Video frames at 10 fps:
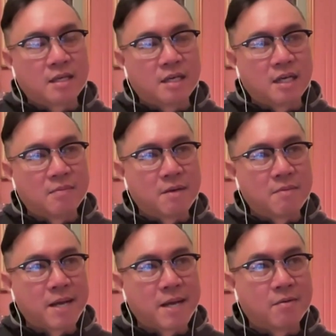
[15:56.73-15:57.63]
um,
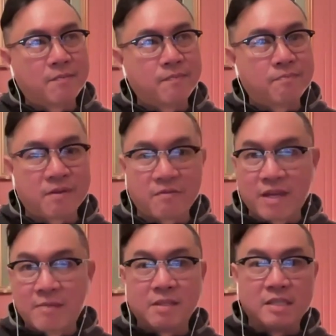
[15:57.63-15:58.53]
about my
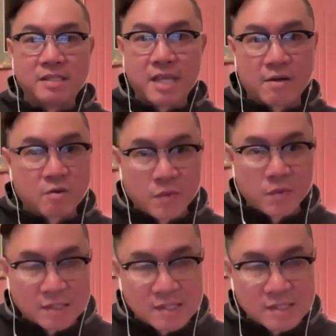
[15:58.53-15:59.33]
family's harrowing